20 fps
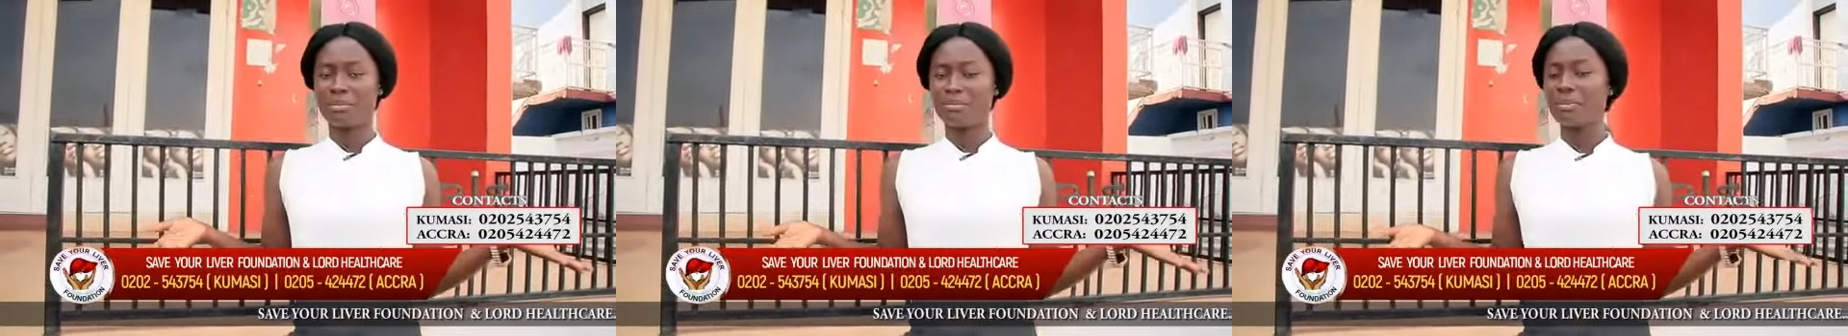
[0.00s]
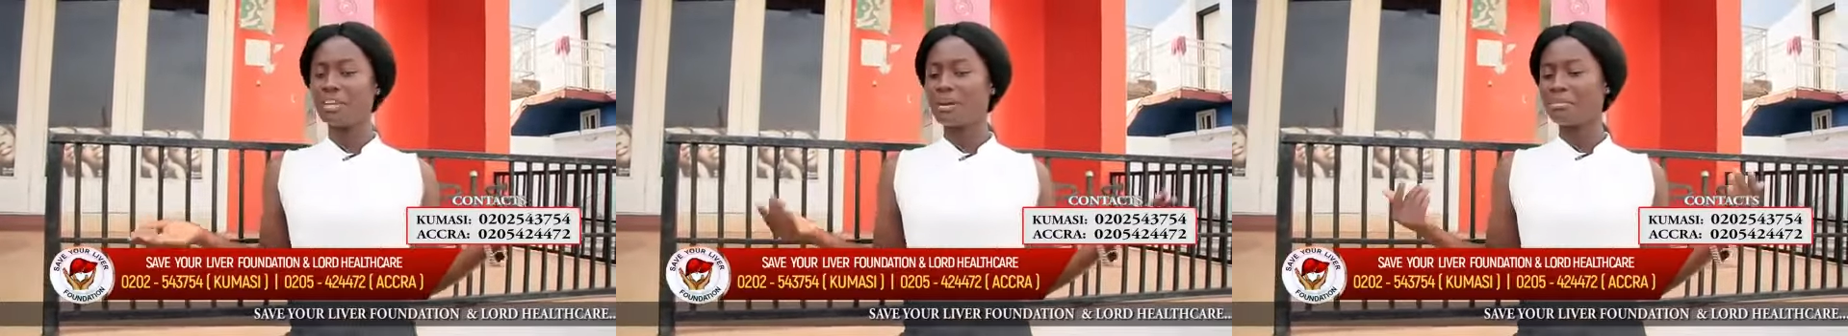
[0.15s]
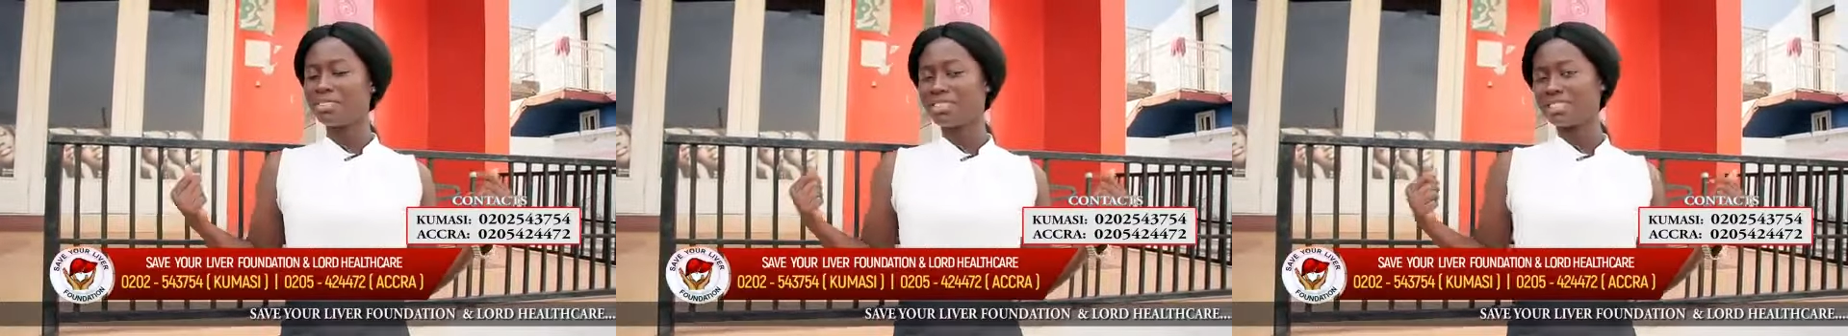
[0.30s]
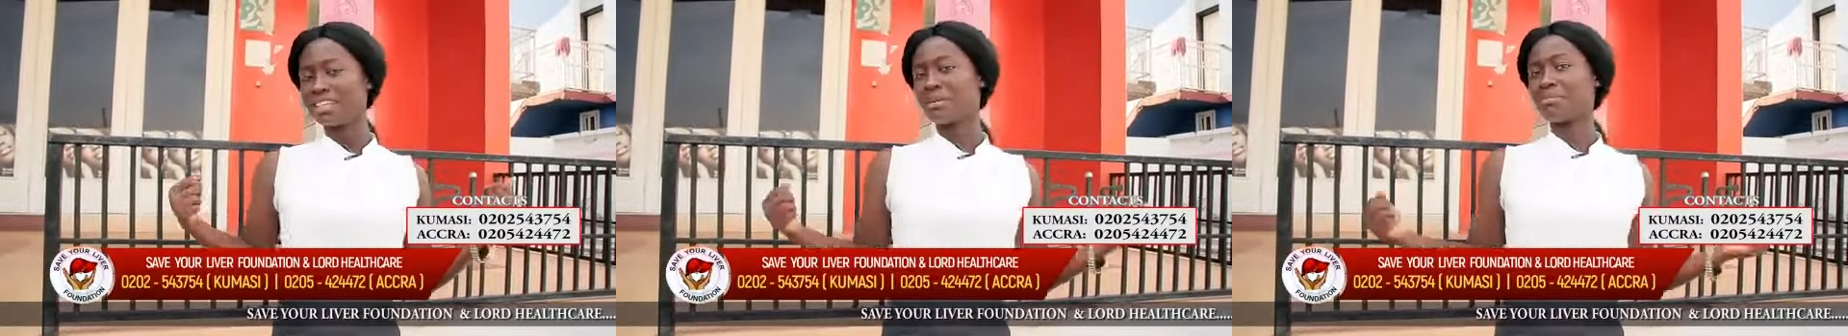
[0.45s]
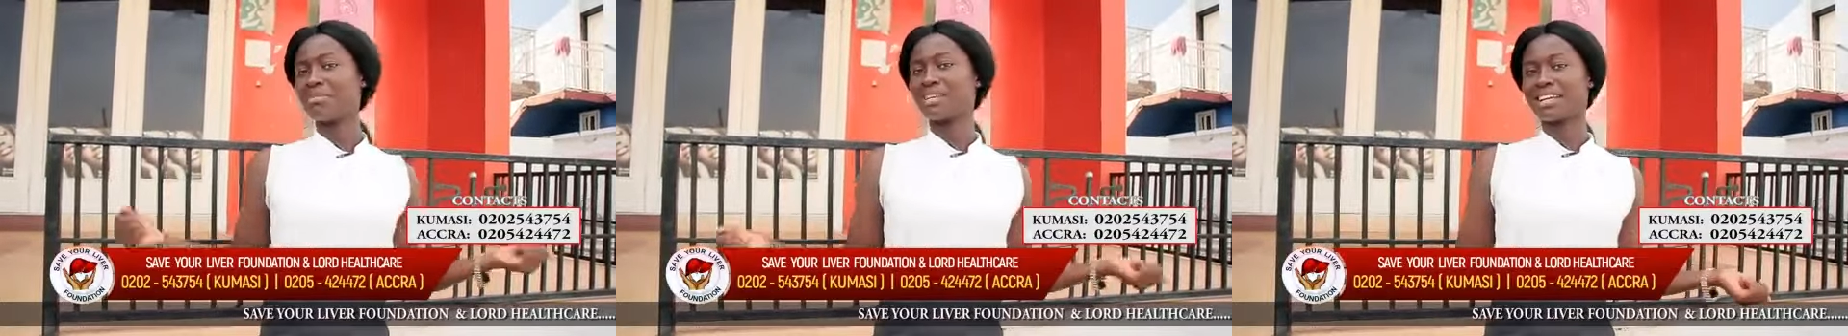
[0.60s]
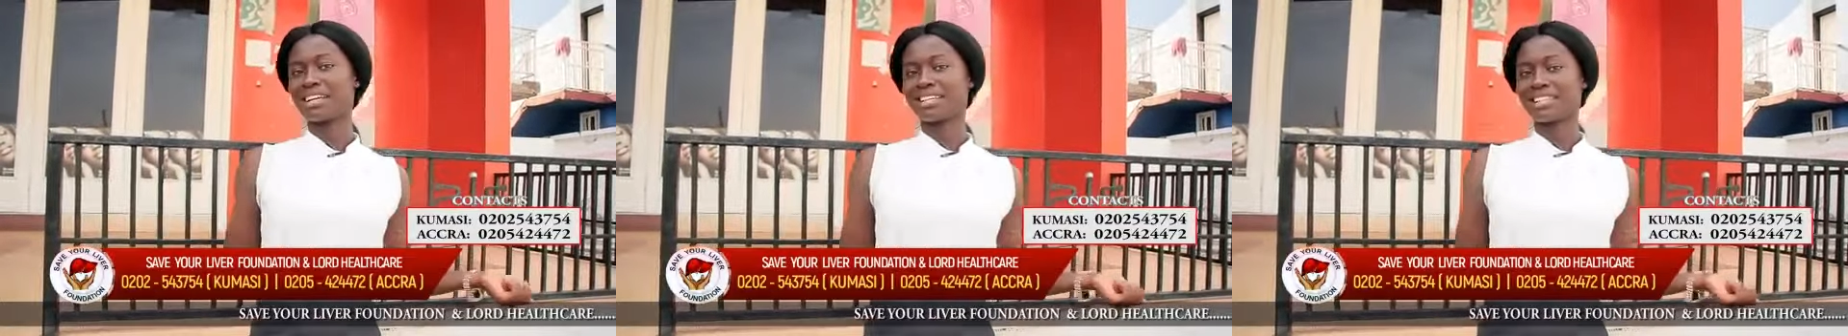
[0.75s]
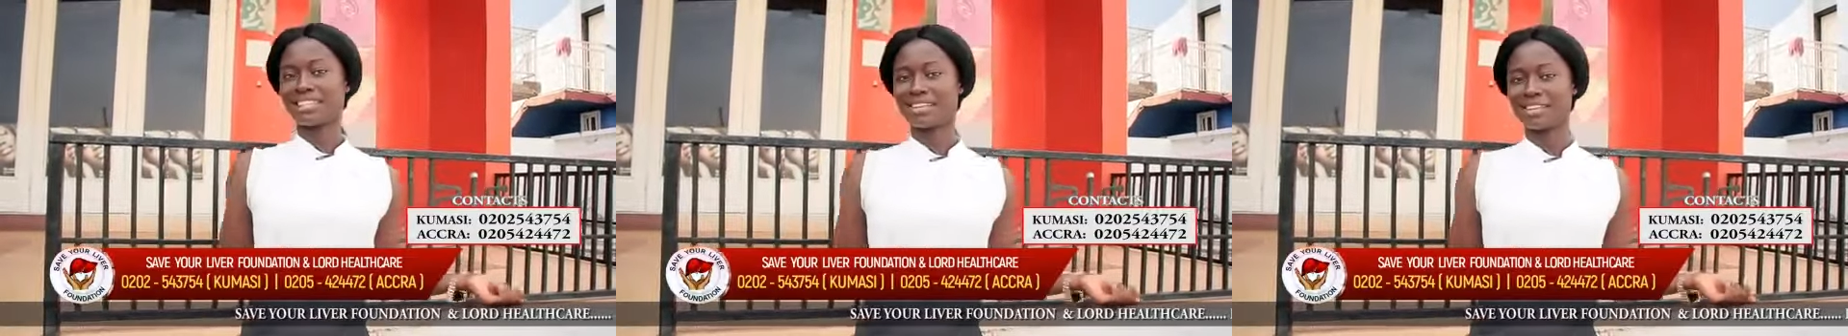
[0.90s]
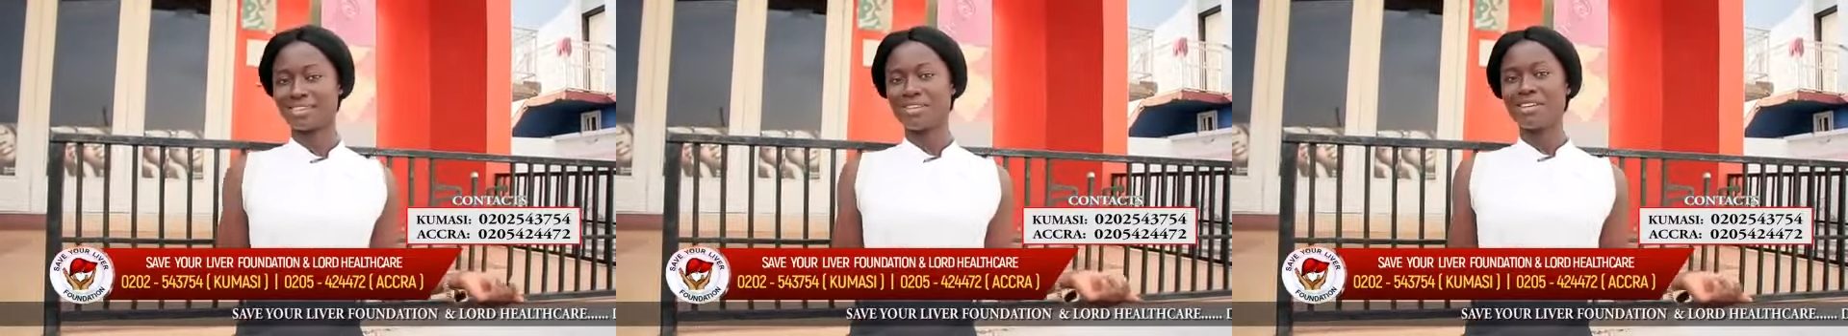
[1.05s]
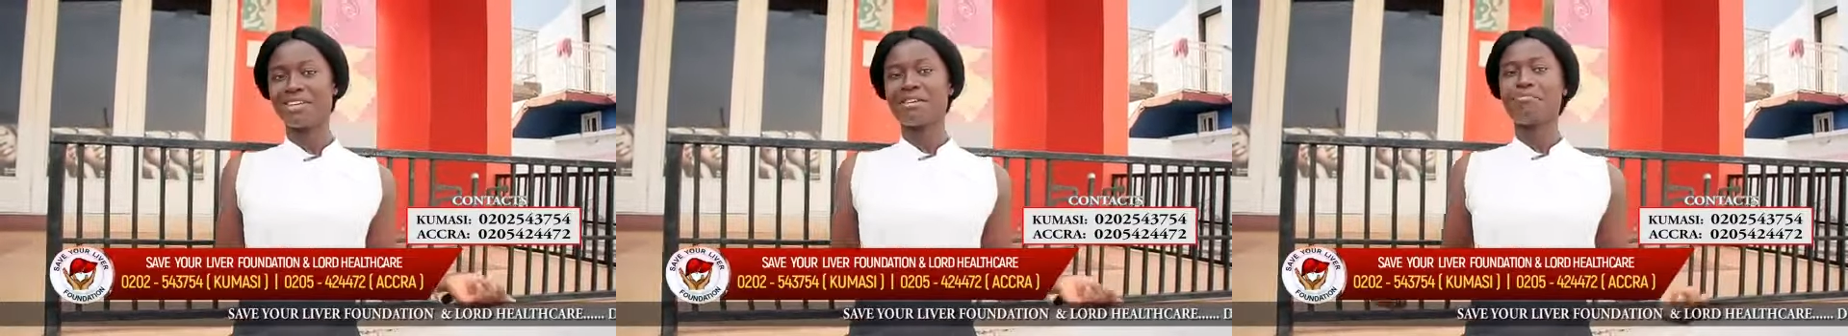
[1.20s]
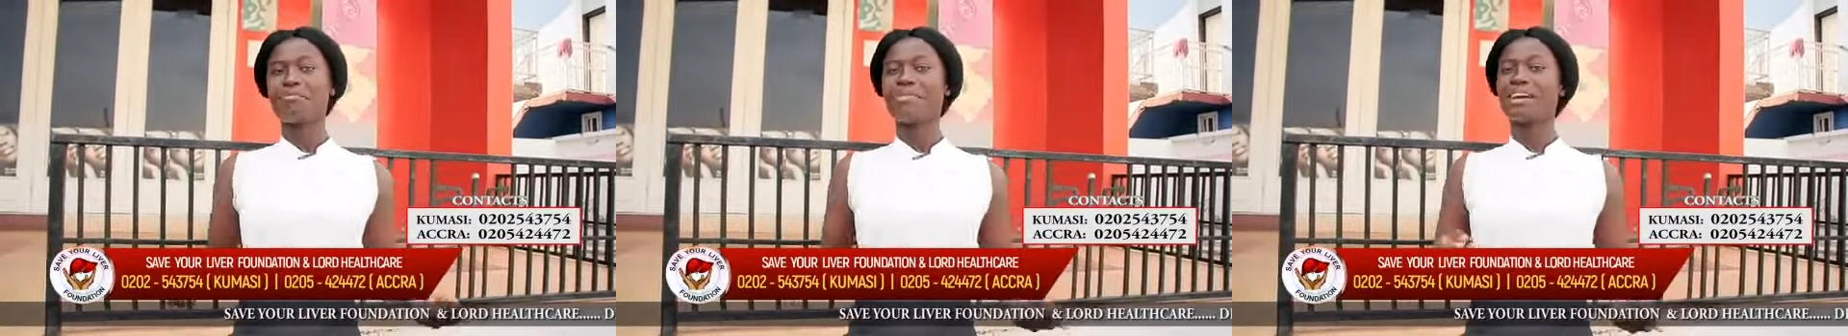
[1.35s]
Me na me gina make a son.
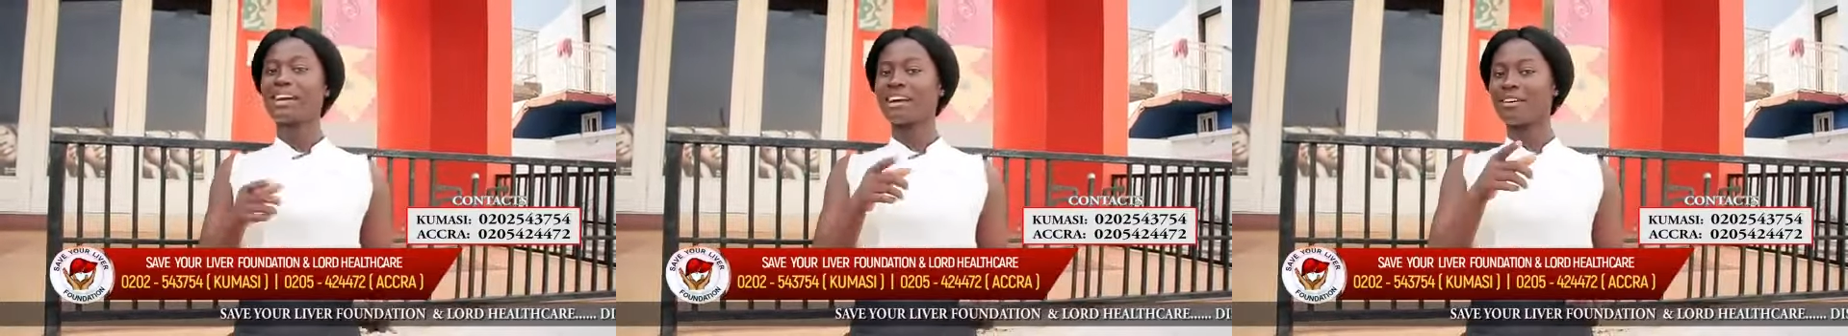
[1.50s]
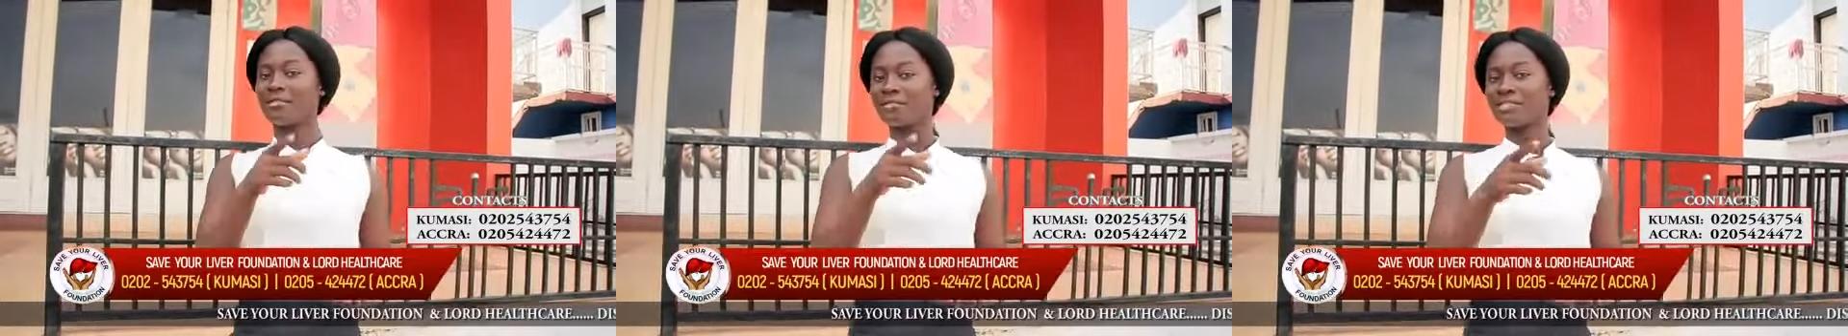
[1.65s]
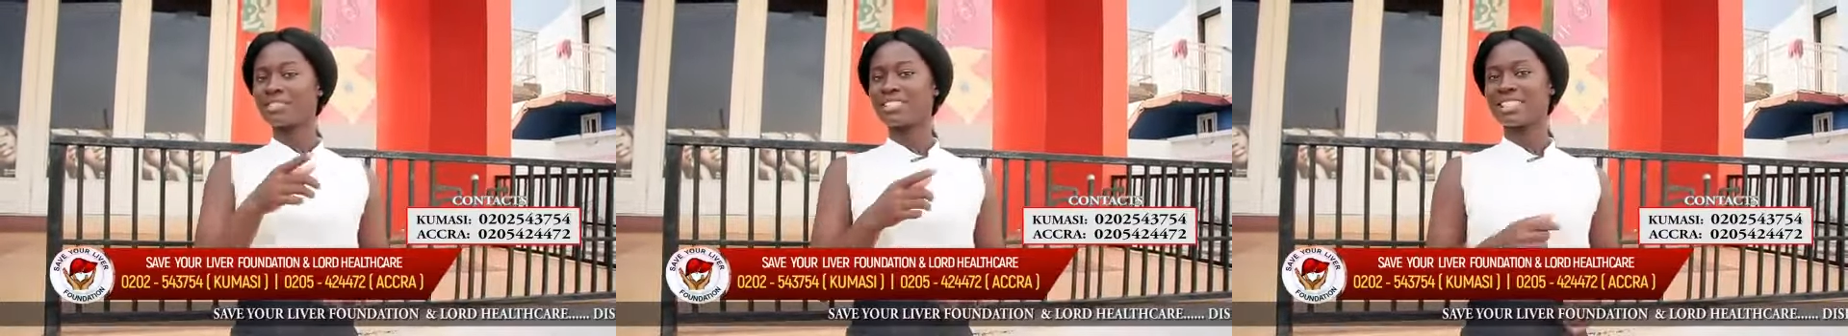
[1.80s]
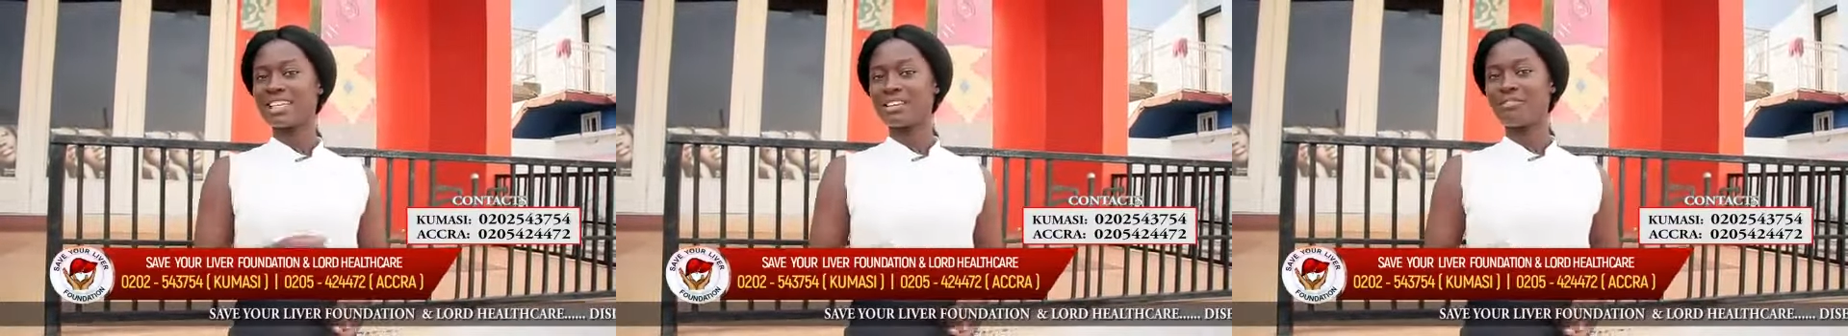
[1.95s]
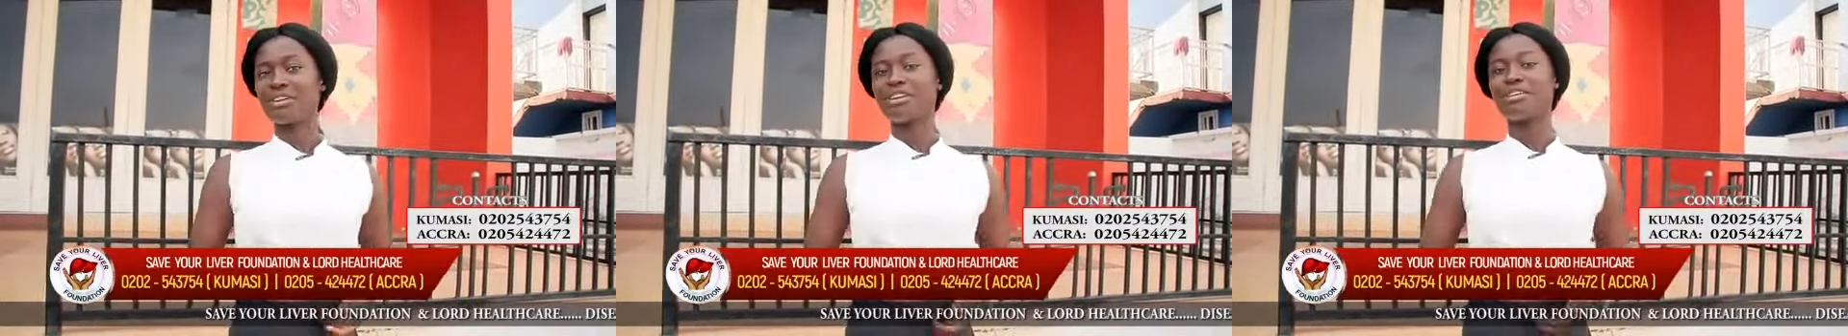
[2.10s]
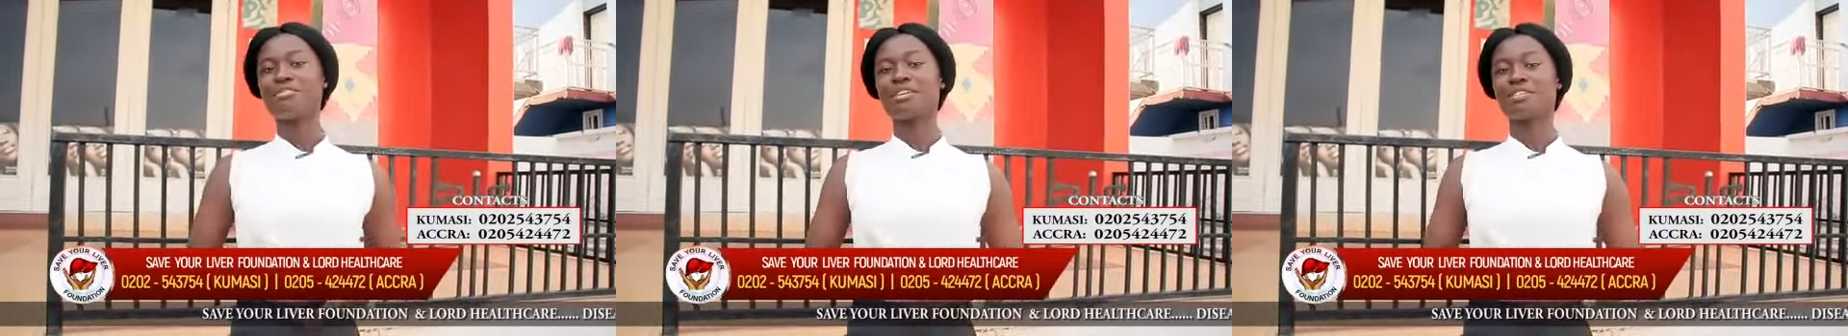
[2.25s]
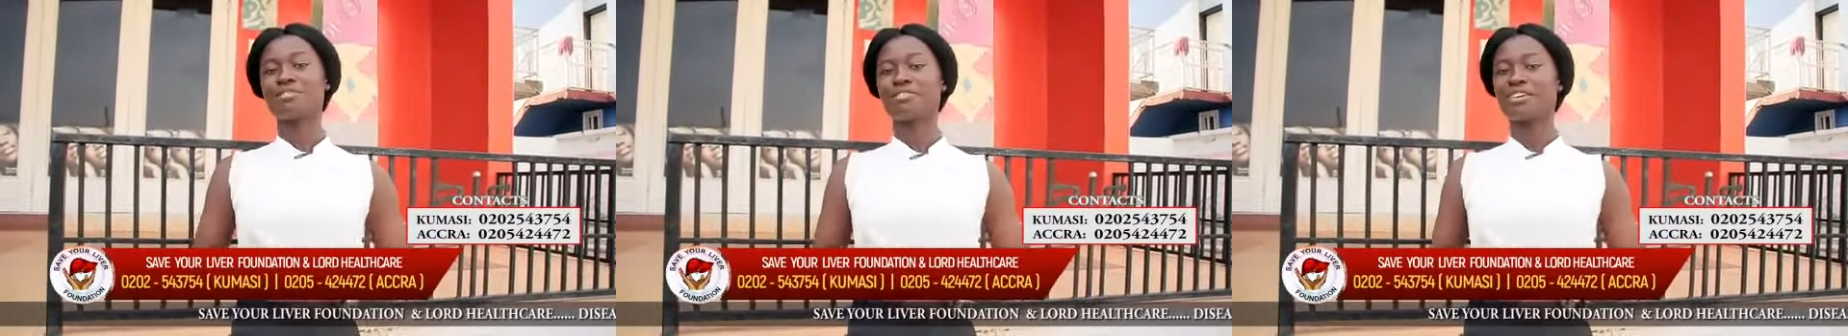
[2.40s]
Make a for Save Your Liver